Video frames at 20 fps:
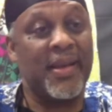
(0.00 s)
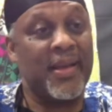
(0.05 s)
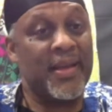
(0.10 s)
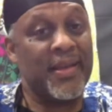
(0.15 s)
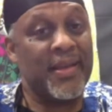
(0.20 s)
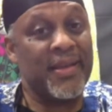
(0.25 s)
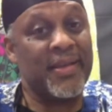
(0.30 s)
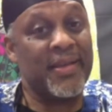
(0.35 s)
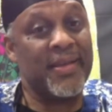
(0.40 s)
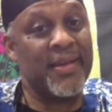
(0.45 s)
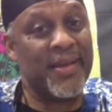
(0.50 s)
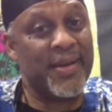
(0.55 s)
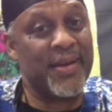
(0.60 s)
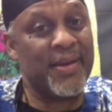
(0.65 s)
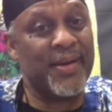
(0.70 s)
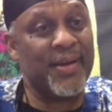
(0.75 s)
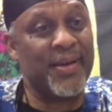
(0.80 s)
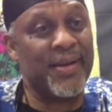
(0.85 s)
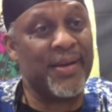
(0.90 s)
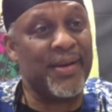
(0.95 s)

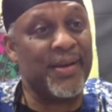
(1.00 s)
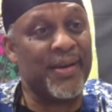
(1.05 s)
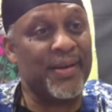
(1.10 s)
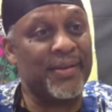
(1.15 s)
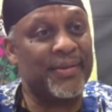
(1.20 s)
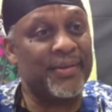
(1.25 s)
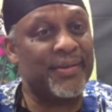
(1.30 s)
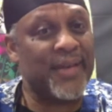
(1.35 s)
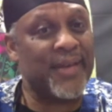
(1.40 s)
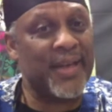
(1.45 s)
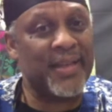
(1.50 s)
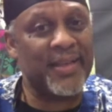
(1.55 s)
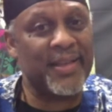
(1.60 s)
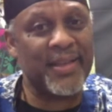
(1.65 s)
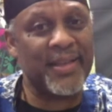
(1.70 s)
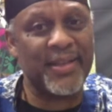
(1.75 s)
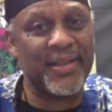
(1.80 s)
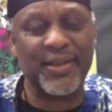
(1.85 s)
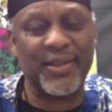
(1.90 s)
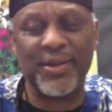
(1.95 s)
Yeah, like
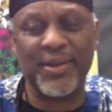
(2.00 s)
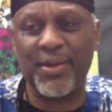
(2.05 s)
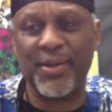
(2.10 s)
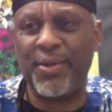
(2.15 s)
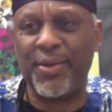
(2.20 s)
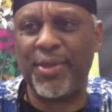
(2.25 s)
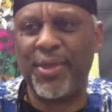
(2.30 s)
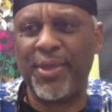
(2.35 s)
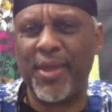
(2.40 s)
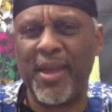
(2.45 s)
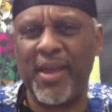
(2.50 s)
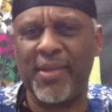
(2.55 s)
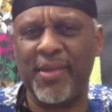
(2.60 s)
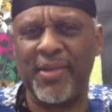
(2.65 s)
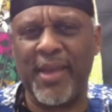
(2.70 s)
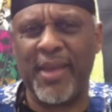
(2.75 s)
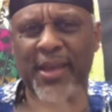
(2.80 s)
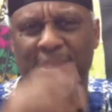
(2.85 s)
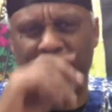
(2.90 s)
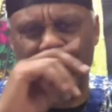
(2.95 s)
this new thing
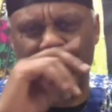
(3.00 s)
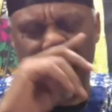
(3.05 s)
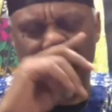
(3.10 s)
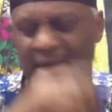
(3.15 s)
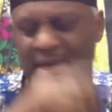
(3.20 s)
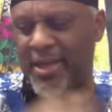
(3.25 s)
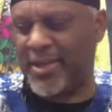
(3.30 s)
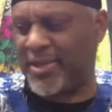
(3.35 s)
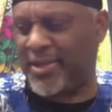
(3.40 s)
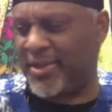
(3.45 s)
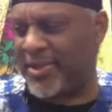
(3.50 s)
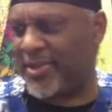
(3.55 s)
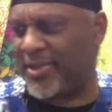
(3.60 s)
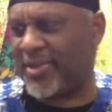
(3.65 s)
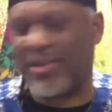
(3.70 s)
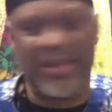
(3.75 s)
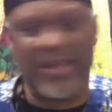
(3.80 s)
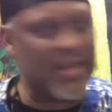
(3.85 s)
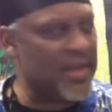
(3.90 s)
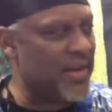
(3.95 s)
that they get to
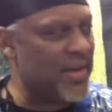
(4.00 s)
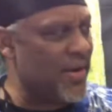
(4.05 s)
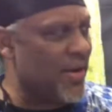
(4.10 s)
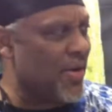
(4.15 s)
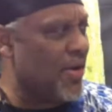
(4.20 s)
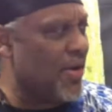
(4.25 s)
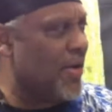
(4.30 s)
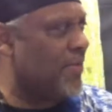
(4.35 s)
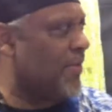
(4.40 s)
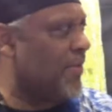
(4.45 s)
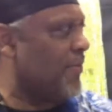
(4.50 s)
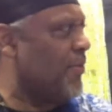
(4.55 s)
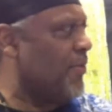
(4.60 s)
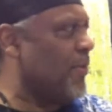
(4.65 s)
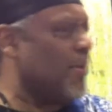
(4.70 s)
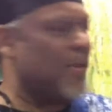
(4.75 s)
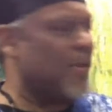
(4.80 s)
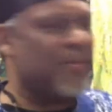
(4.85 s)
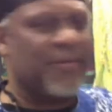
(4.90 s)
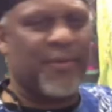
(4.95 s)
see all of
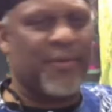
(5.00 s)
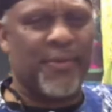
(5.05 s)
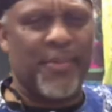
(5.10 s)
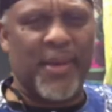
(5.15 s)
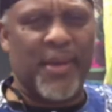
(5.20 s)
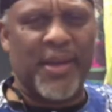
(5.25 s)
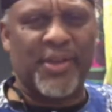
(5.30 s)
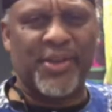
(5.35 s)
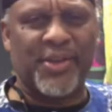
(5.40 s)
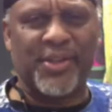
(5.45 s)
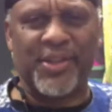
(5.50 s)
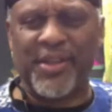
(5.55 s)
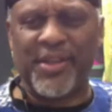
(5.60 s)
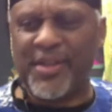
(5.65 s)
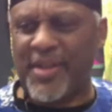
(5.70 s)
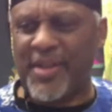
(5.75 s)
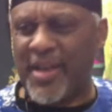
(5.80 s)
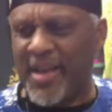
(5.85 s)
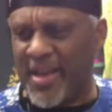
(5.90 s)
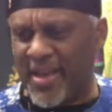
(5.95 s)
your
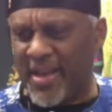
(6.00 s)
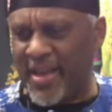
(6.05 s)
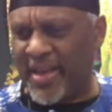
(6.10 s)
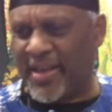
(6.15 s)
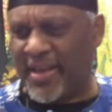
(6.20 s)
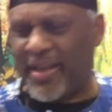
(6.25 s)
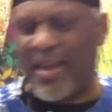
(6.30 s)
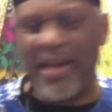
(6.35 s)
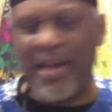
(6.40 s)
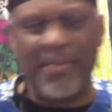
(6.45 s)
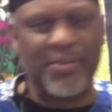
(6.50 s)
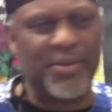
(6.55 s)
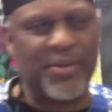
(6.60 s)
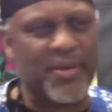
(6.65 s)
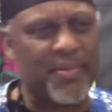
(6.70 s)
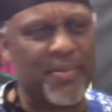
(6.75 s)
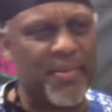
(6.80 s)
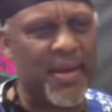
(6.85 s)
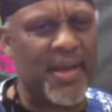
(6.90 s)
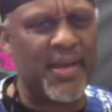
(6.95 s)
information. It kept
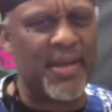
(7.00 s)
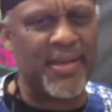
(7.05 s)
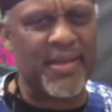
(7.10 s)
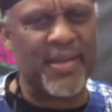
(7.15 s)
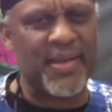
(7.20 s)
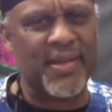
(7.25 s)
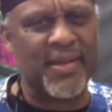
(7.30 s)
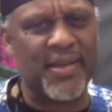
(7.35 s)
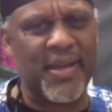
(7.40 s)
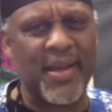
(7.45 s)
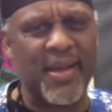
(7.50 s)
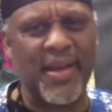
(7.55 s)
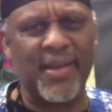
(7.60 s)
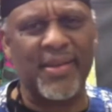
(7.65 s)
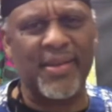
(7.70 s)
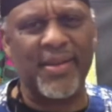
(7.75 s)
demanding that.